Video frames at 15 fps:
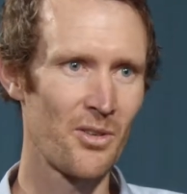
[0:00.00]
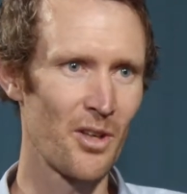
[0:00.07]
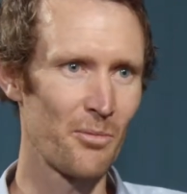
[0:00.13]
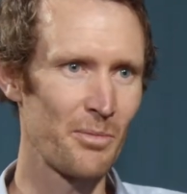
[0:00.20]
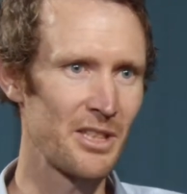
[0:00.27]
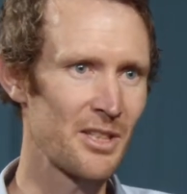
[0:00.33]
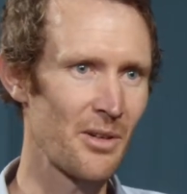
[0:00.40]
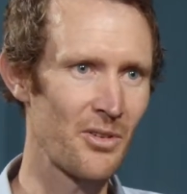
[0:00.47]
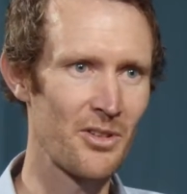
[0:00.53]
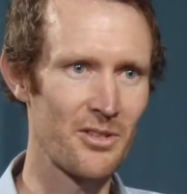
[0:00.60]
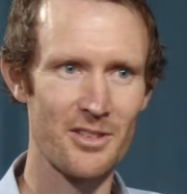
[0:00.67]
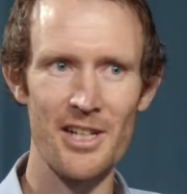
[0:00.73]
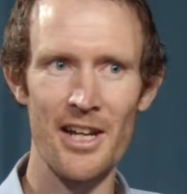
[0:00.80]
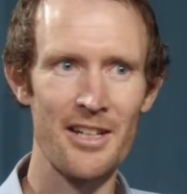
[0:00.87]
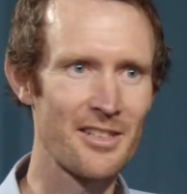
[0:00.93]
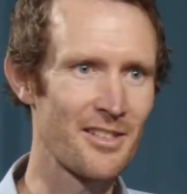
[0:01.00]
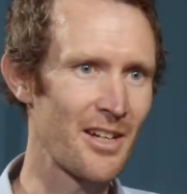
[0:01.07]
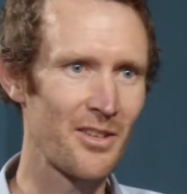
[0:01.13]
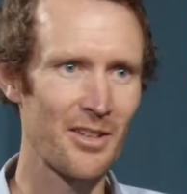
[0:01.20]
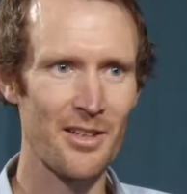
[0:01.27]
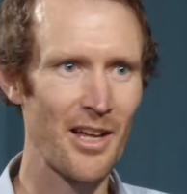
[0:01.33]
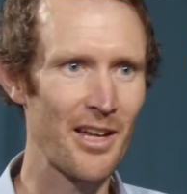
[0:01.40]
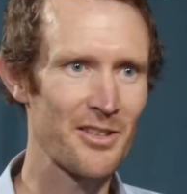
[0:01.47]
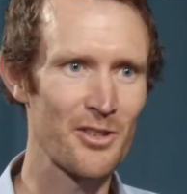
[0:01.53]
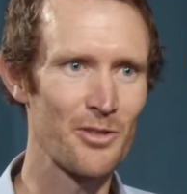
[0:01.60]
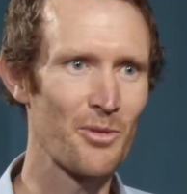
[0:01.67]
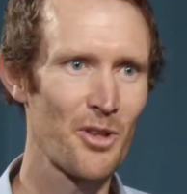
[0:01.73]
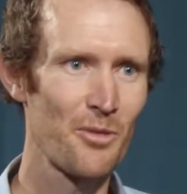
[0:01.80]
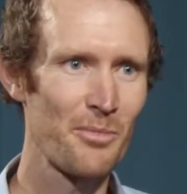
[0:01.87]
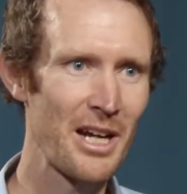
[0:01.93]
There'll be someone running around the classroom
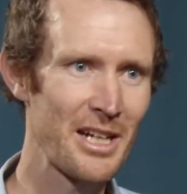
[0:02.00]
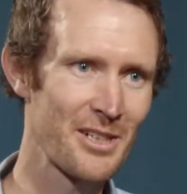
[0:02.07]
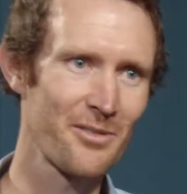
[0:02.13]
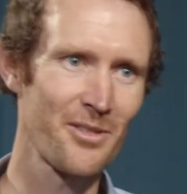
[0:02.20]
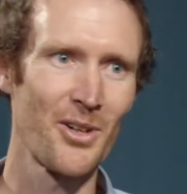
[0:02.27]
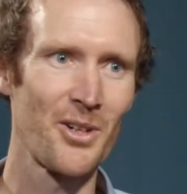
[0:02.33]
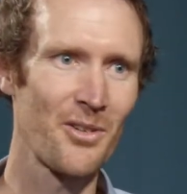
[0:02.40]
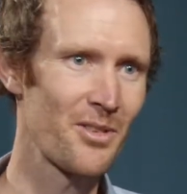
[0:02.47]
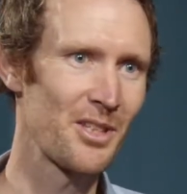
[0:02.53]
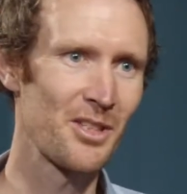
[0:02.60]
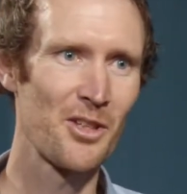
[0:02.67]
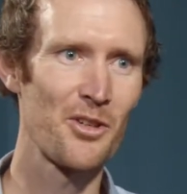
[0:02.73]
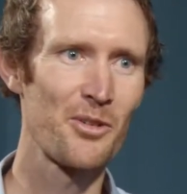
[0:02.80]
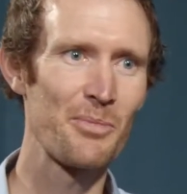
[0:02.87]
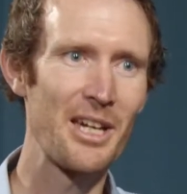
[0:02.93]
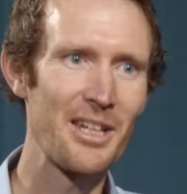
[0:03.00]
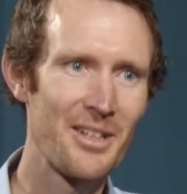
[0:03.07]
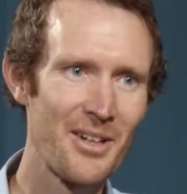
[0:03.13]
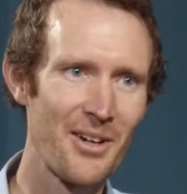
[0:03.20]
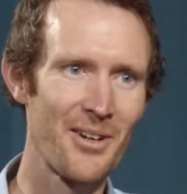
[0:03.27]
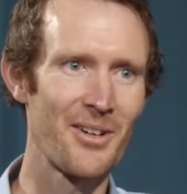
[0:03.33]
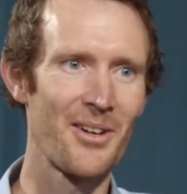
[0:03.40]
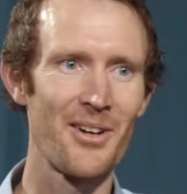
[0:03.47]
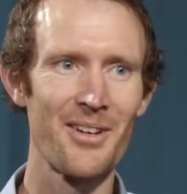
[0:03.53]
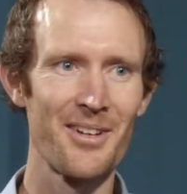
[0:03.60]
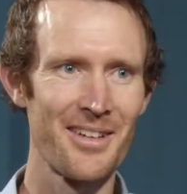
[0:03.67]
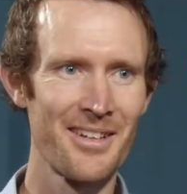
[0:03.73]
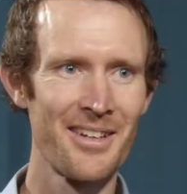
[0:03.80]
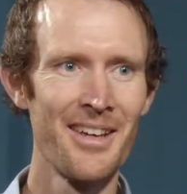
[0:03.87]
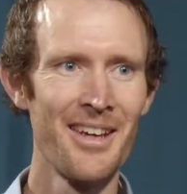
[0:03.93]
with a microphone if there's a debate going on,